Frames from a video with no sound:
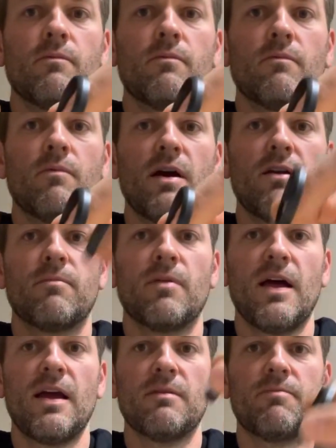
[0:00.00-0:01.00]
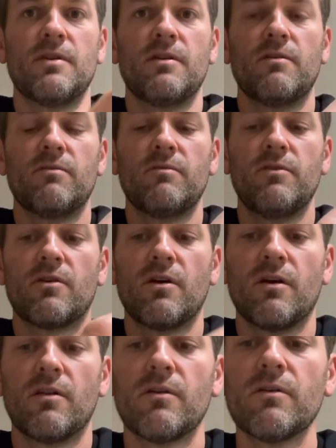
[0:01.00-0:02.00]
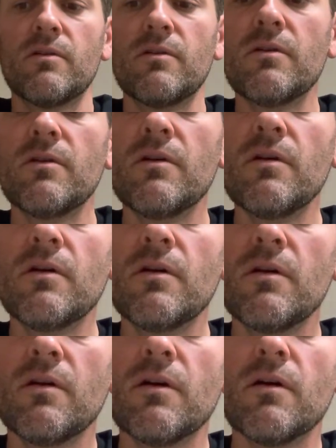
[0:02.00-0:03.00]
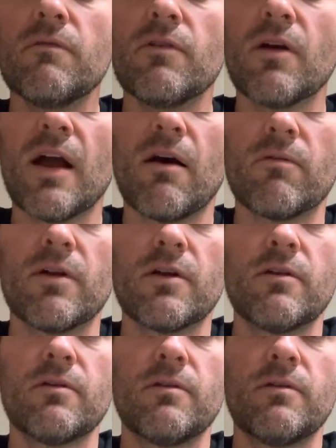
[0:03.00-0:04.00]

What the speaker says: White or black, depending on your color, your outrigger.